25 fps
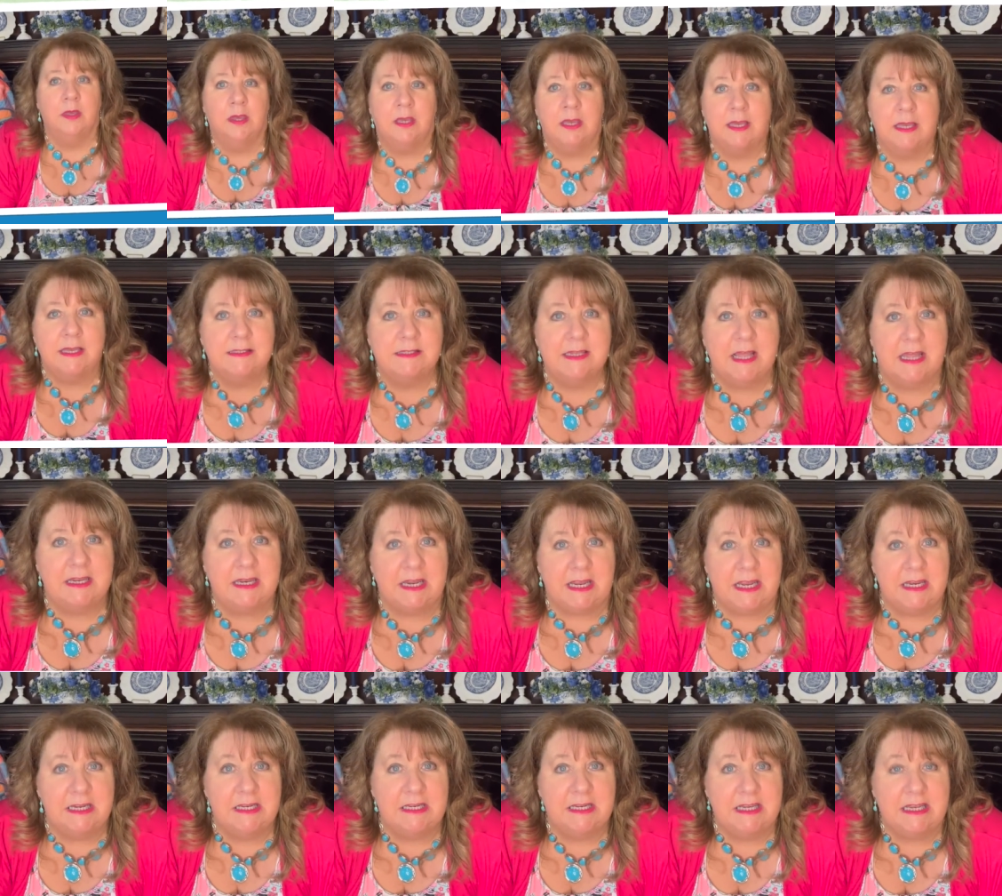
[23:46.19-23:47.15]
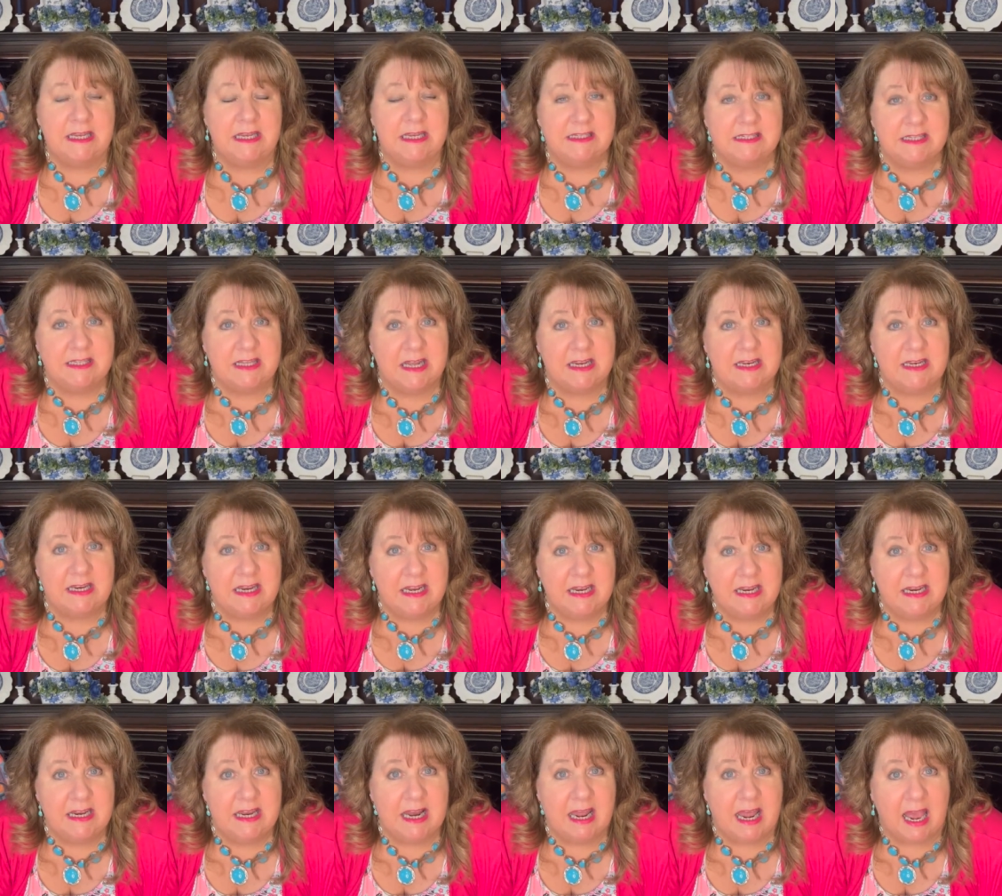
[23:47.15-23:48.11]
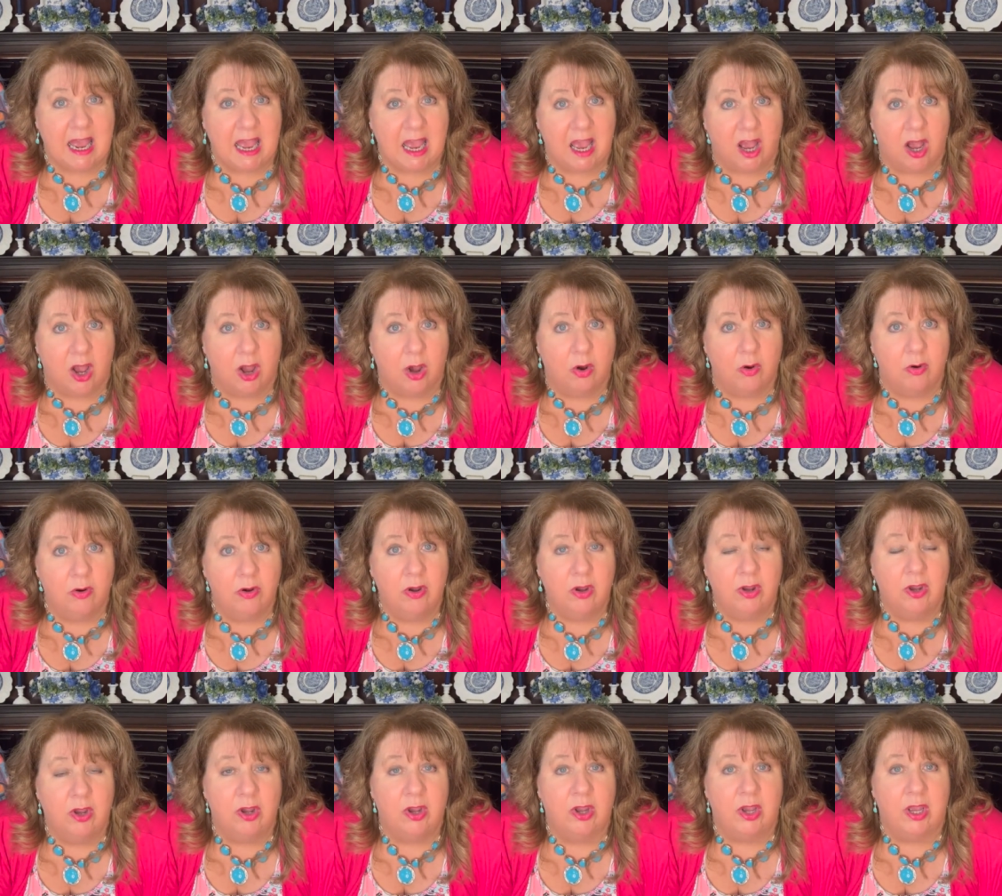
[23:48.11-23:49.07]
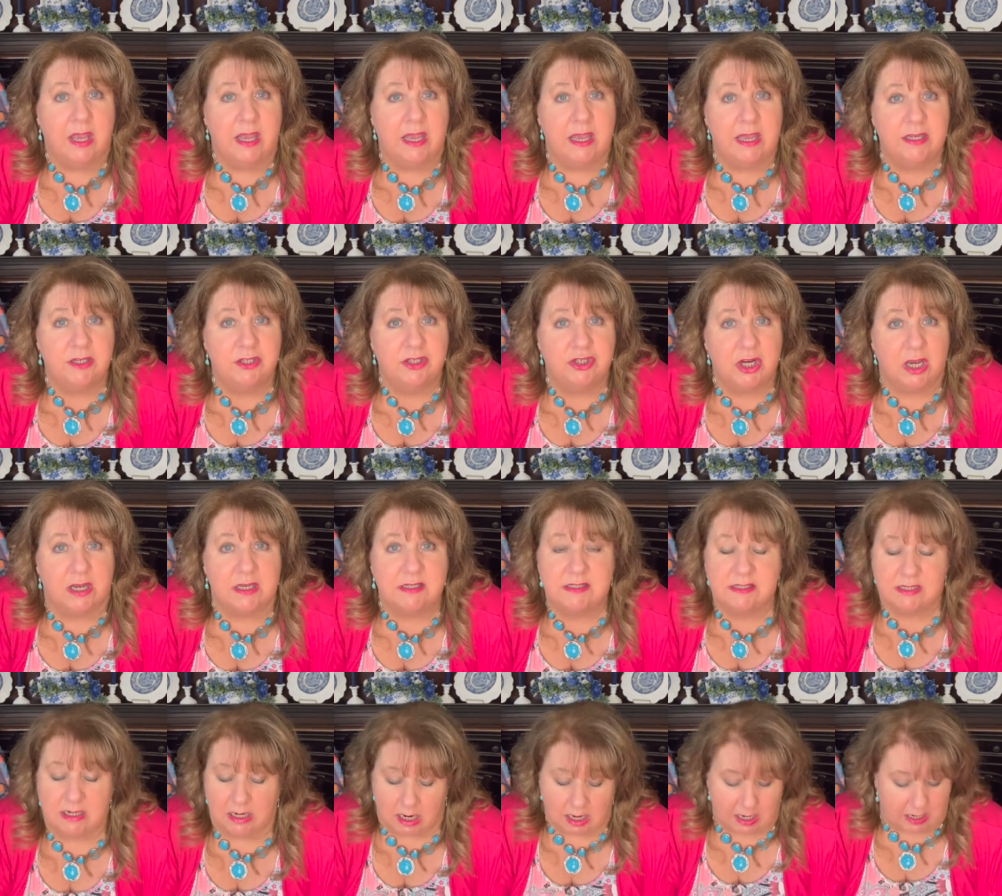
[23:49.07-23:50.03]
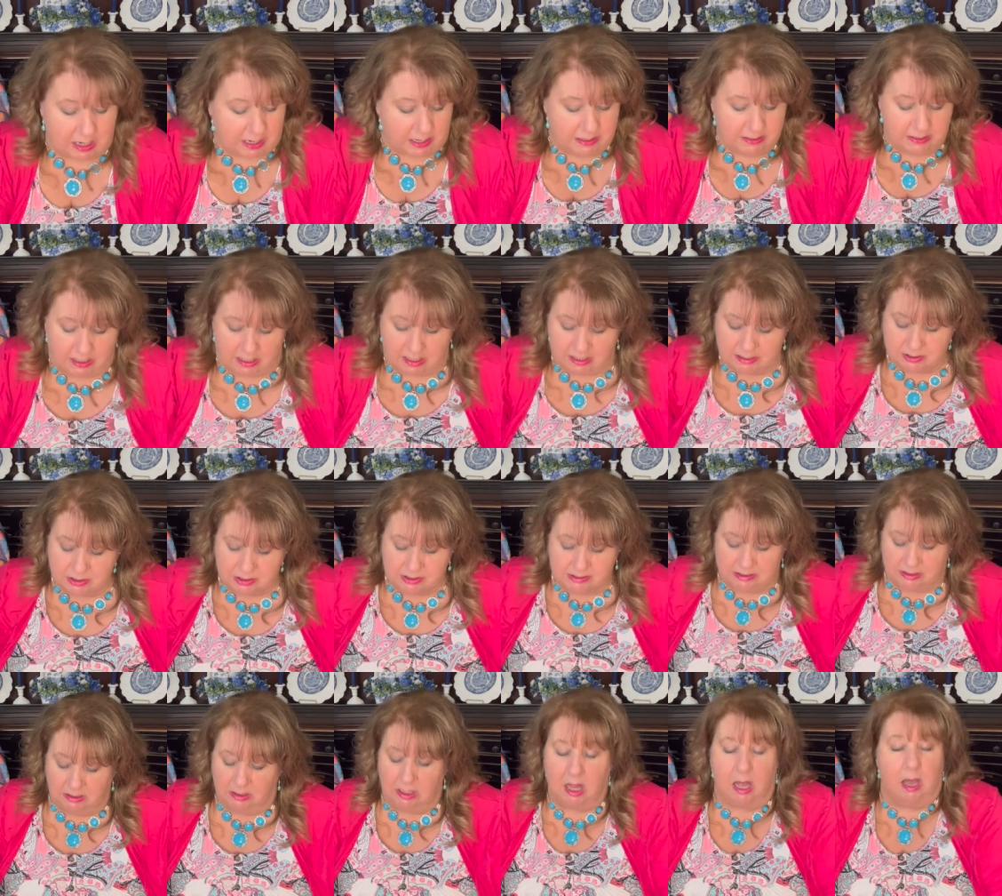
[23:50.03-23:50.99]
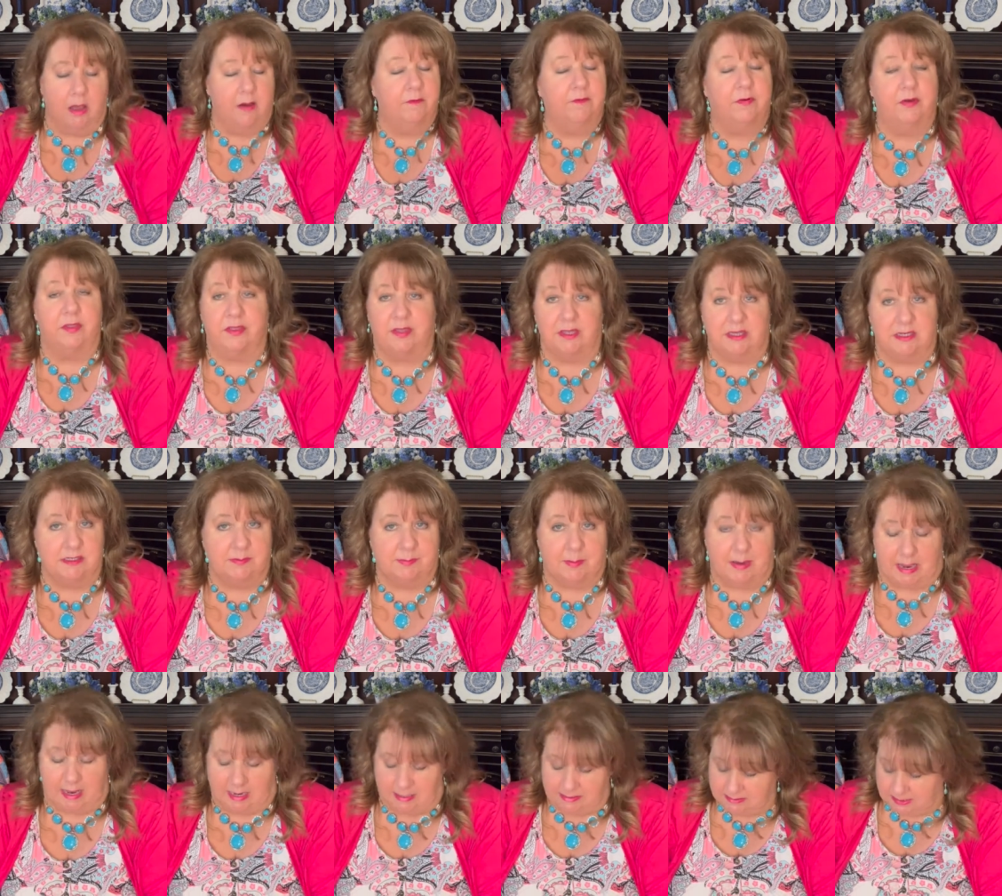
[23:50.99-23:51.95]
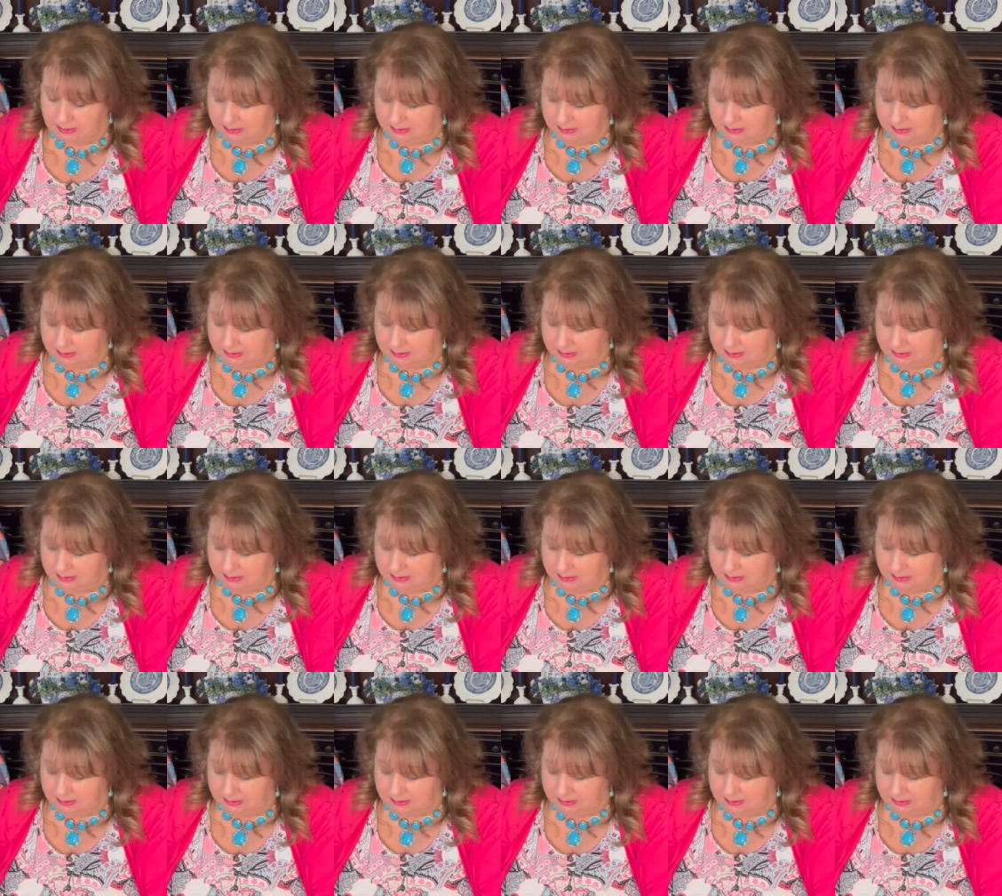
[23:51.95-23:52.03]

Is that neat? Isn't that neat how it just, I, I just love these bags.